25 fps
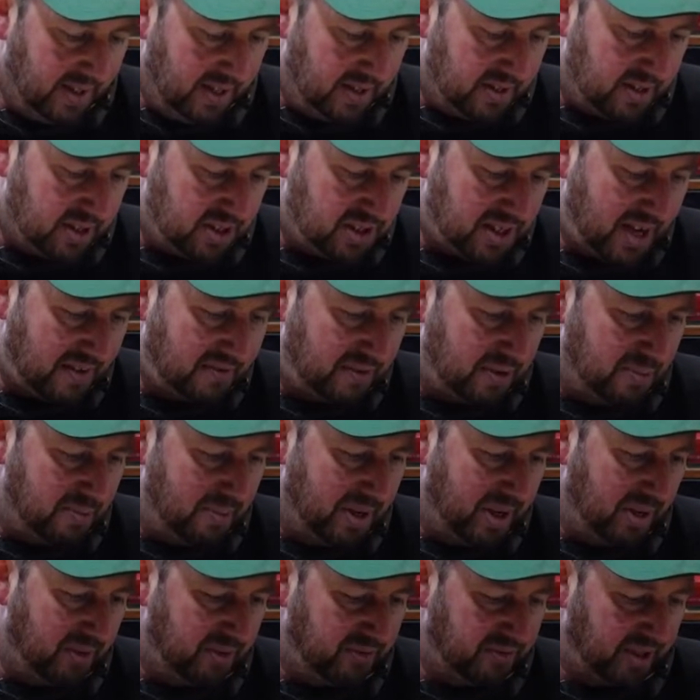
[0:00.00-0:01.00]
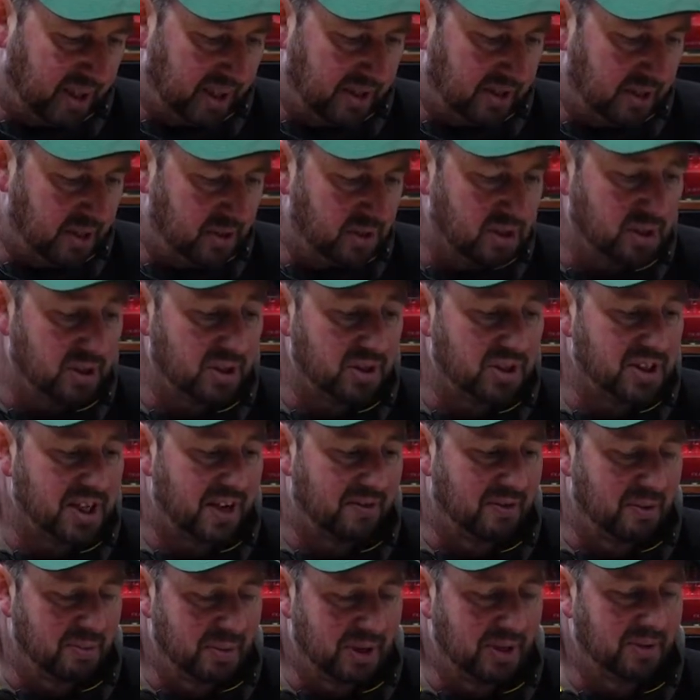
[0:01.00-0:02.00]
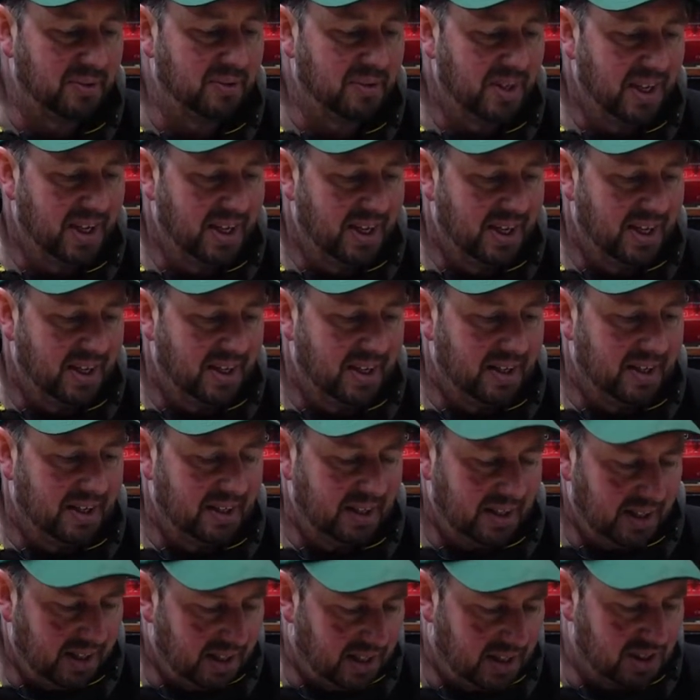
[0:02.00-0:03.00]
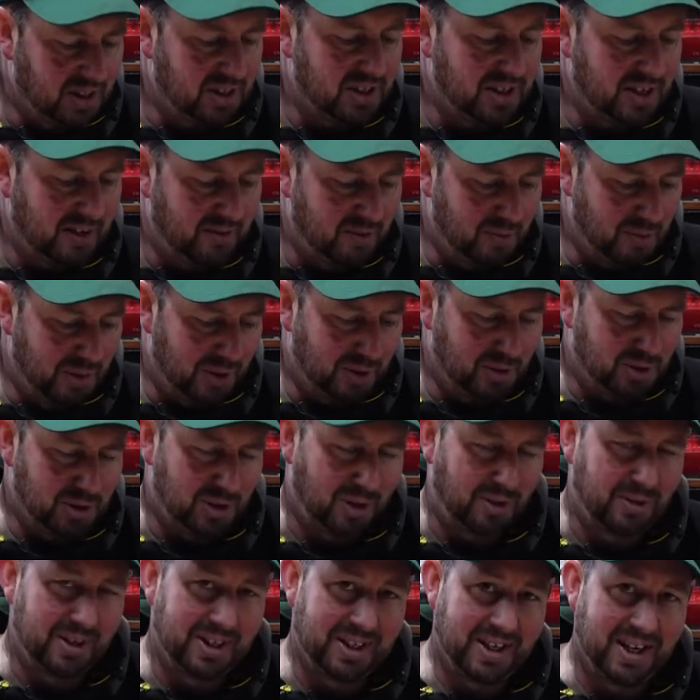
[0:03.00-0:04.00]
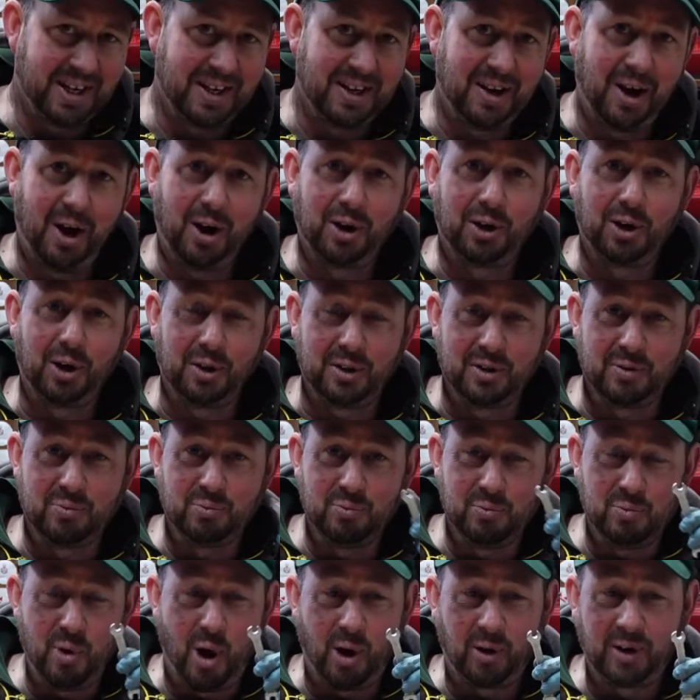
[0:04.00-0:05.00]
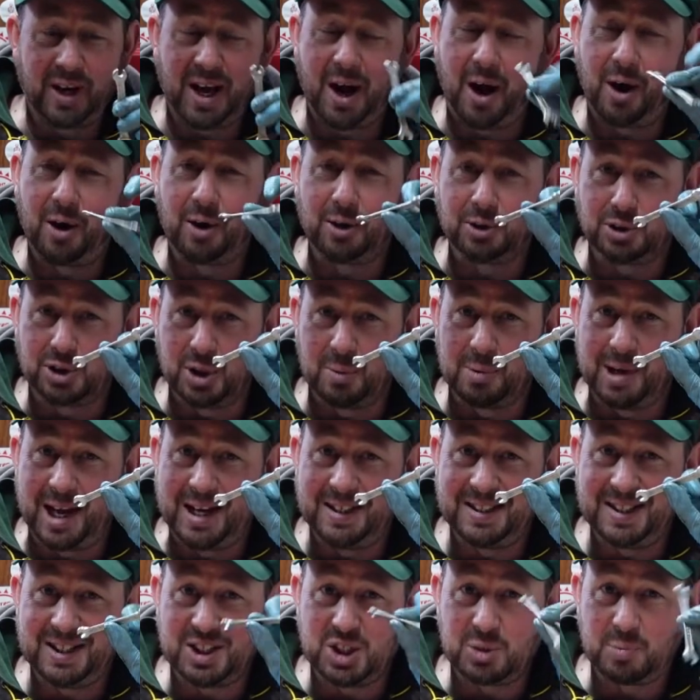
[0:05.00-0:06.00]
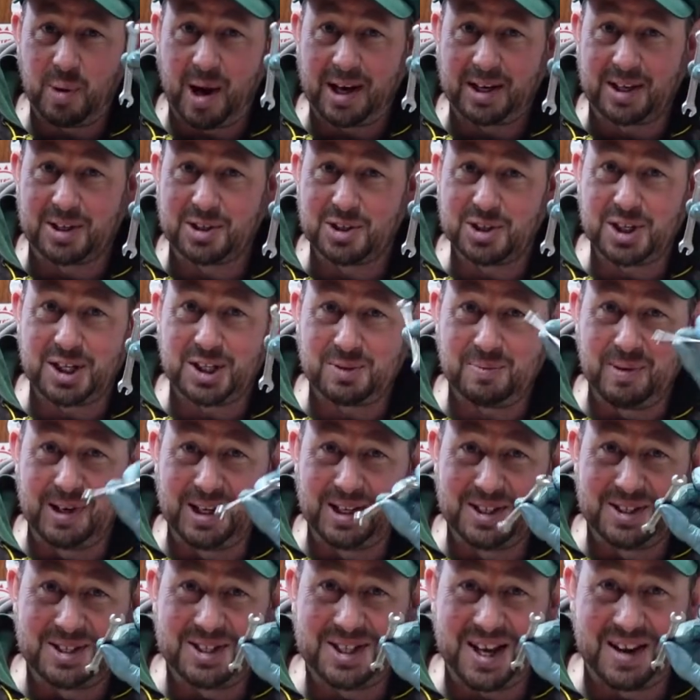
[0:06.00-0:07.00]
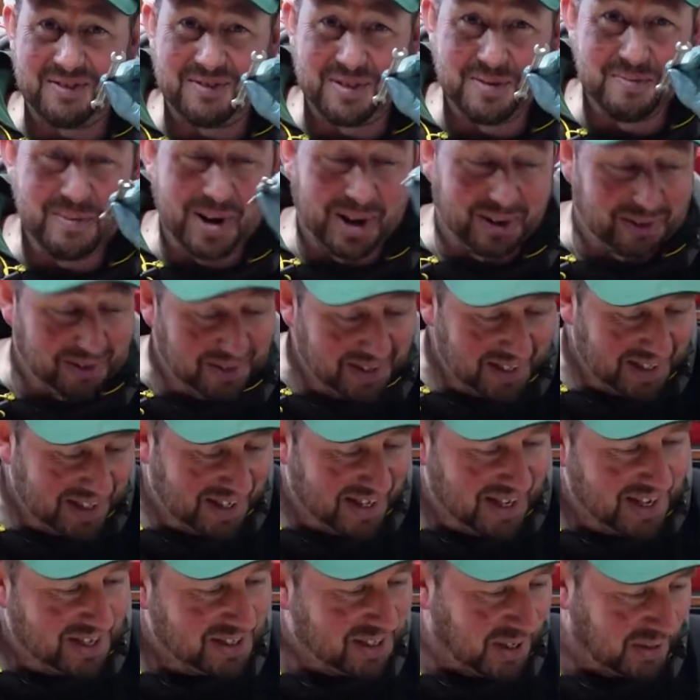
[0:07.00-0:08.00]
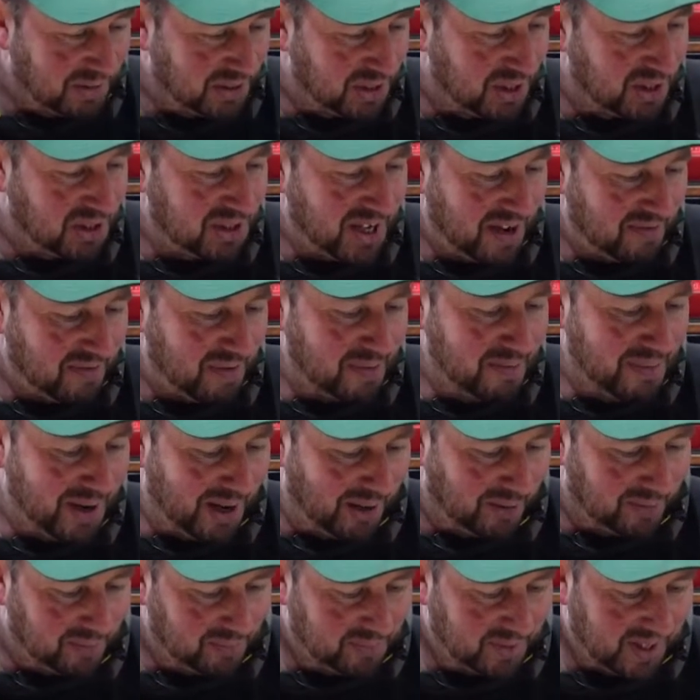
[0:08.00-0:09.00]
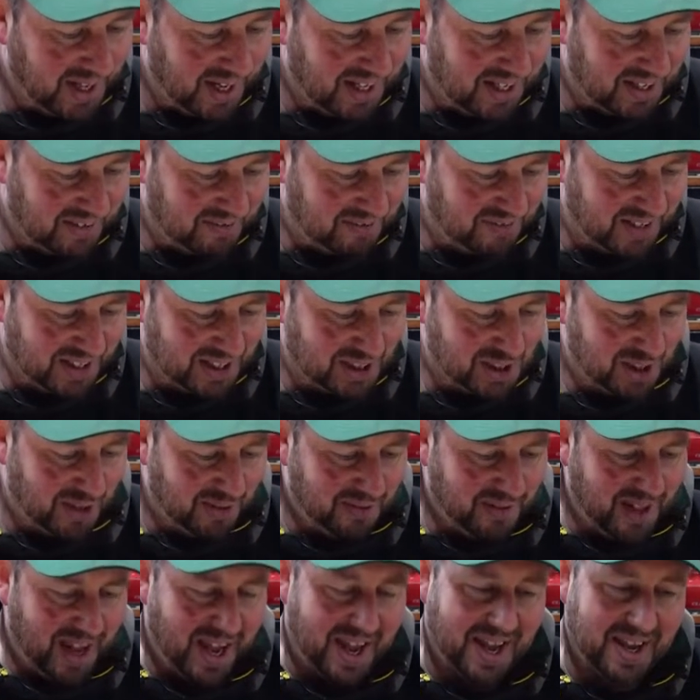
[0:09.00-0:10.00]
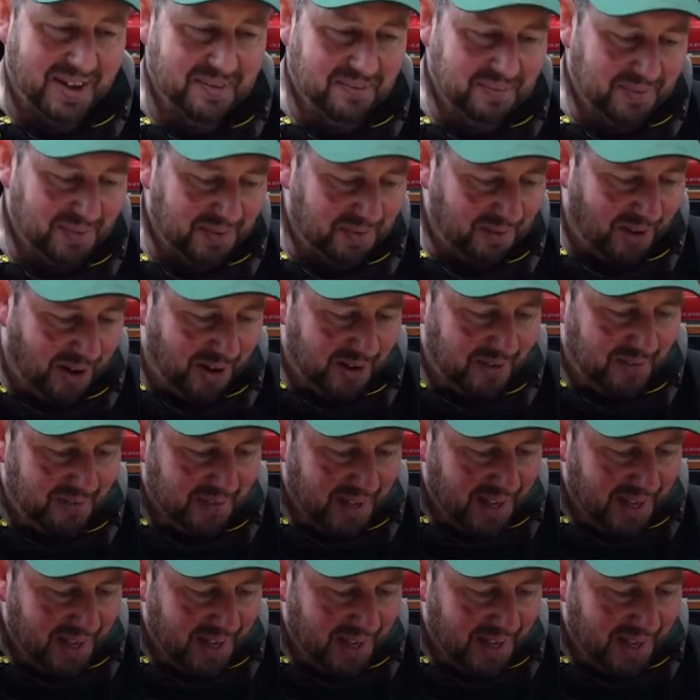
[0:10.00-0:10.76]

The 7mm, no, it's not 7mm. It is a 7mm, sorry, yeah. I've got the wrong, I've got double-ended spanner, 6mm and 7mm. So it's a 7mm and it fits on there, right?